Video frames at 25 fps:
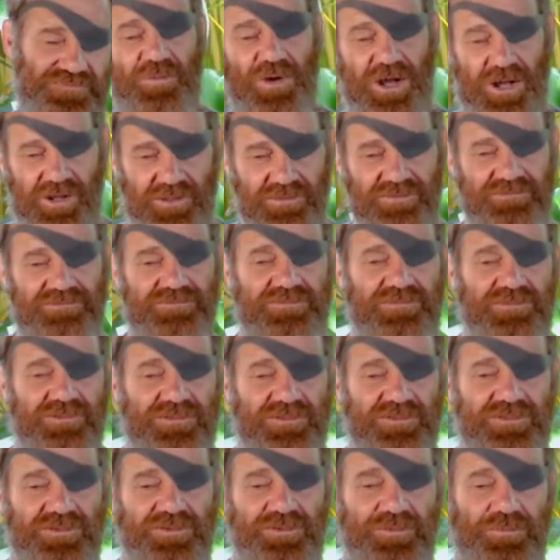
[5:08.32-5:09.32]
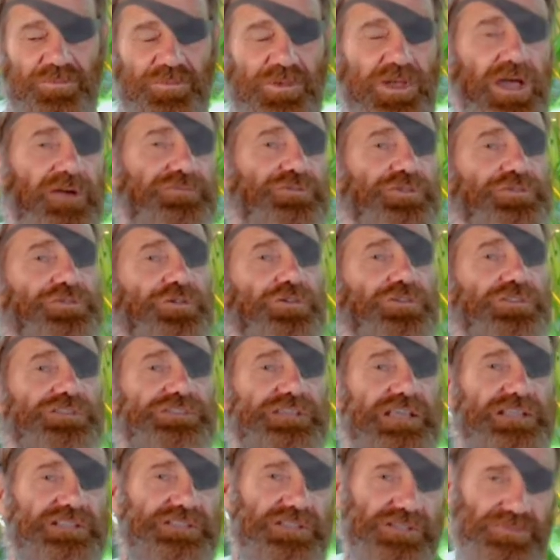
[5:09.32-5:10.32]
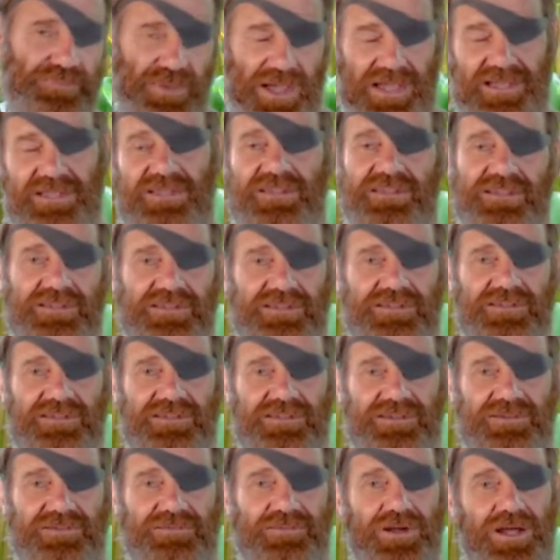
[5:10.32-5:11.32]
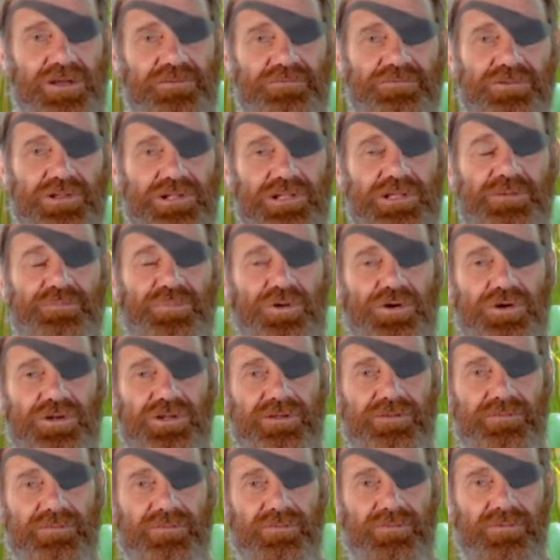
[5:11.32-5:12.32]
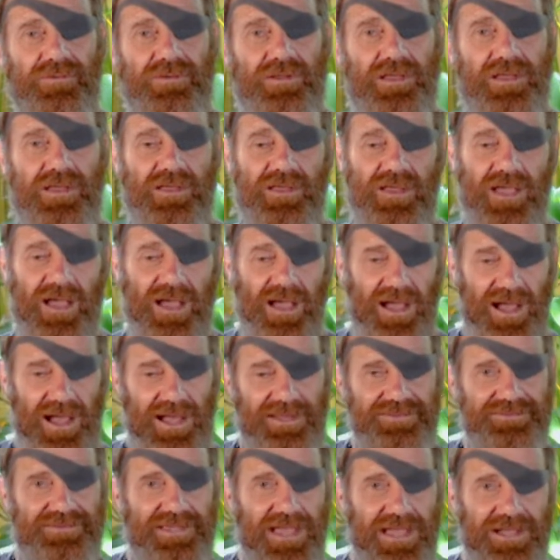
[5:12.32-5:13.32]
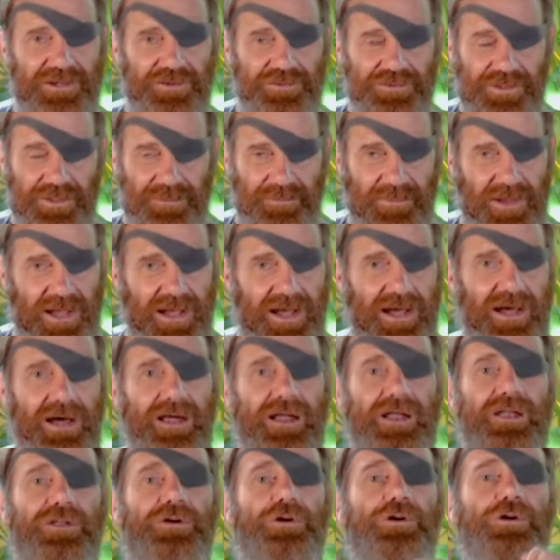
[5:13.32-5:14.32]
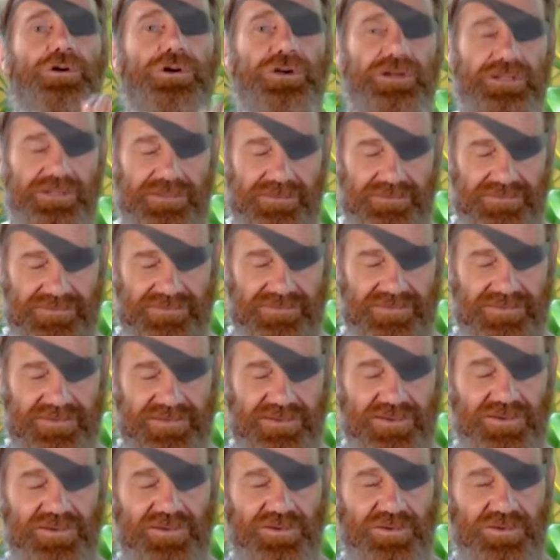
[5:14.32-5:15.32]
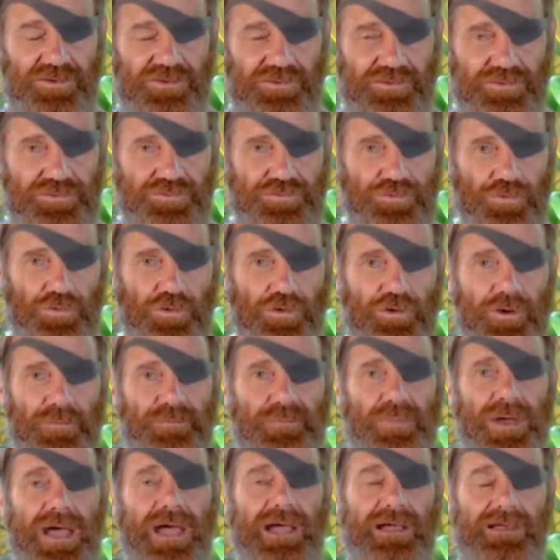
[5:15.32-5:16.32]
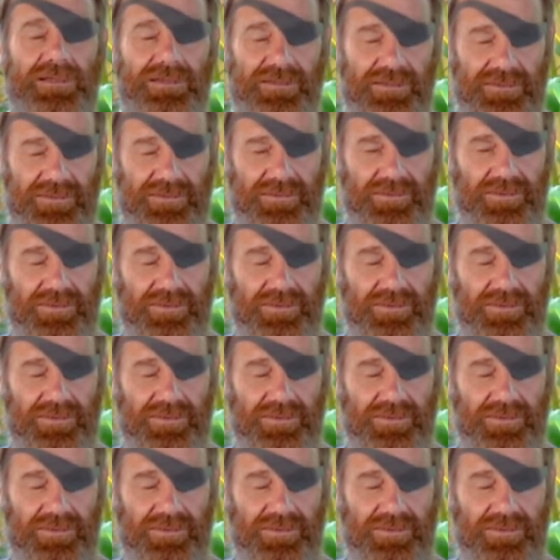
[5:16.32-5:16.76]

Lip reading: Well, we have to draw the senses back, right? Really important. Untangle them, unhook it, draw it back.